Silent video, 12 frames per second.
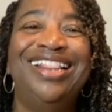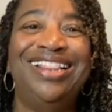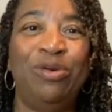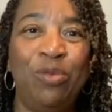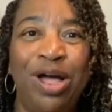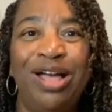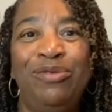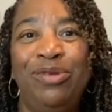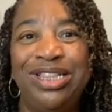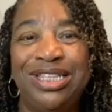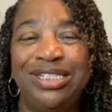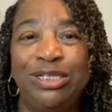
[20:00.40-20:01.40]
The one
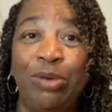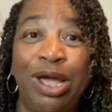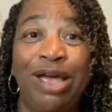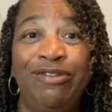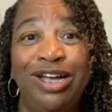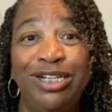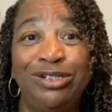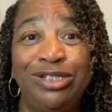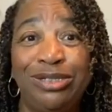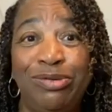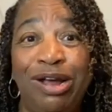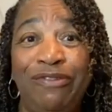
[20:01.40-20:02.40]
with the 1,200
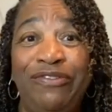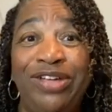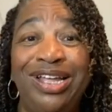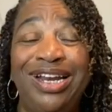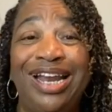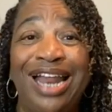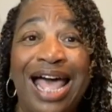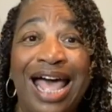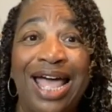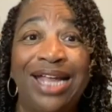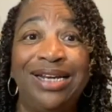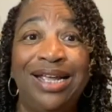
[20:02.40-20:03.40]
square foot
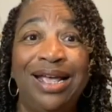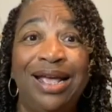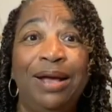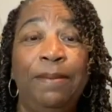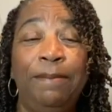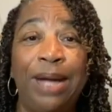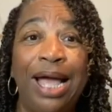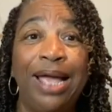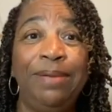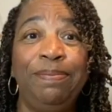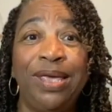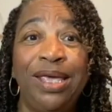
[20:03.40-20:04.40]
lot
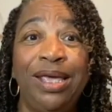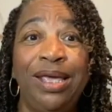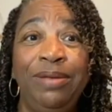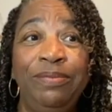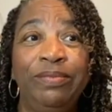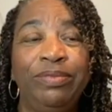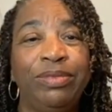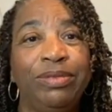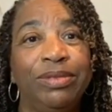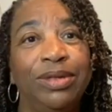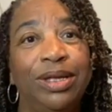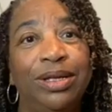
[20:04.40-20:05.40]
might be
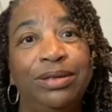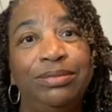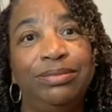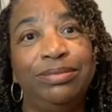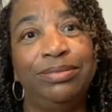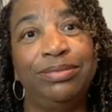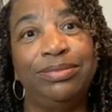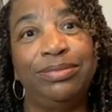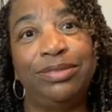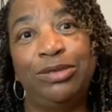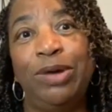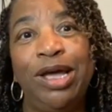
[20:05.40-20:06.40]

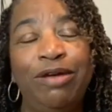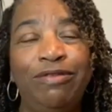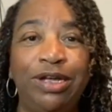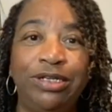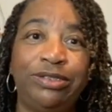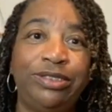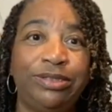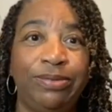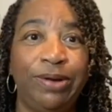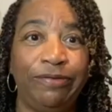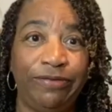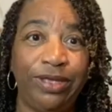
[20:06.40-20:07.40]
1,200
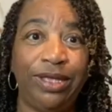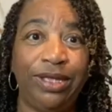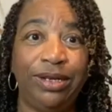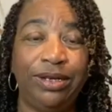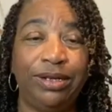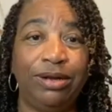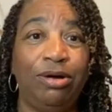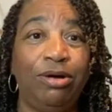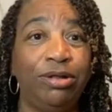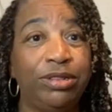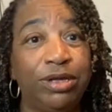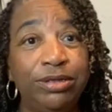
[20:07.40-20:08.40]
square feet
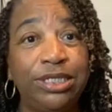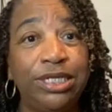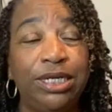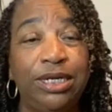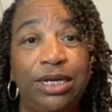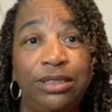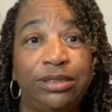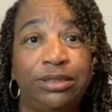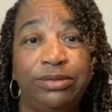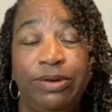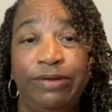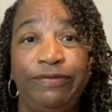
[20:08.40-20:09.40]
or 1,300
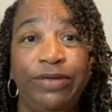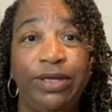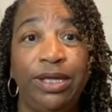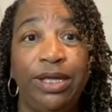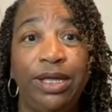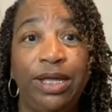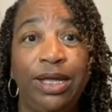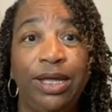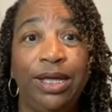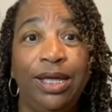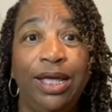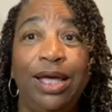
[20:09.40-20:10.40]
square feet.
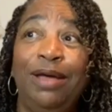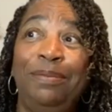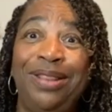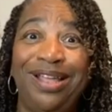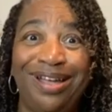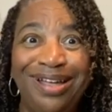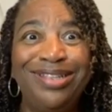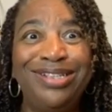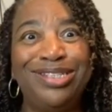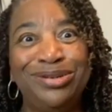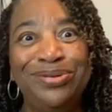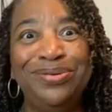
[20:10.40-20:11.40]
The
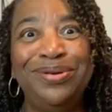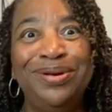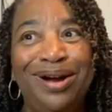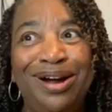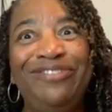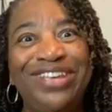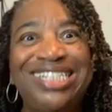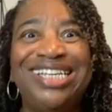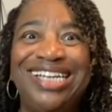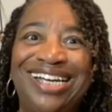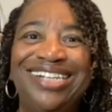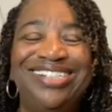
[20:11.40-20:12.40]
other two are
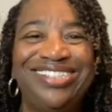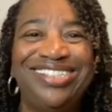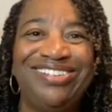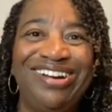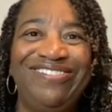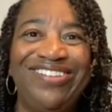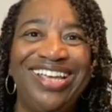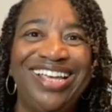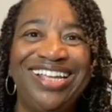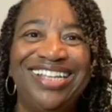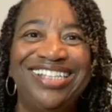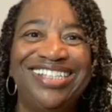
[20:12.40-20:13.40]
1,500 square
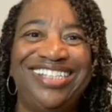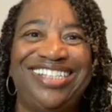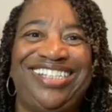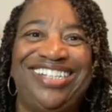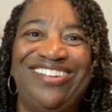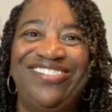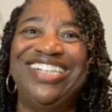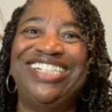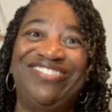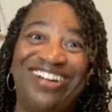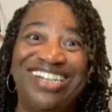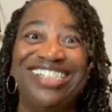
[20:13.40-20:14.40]
feet. So
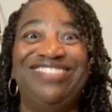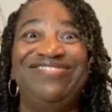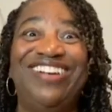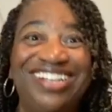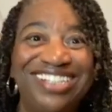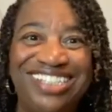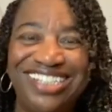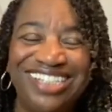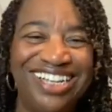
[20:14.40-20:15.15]
which one is most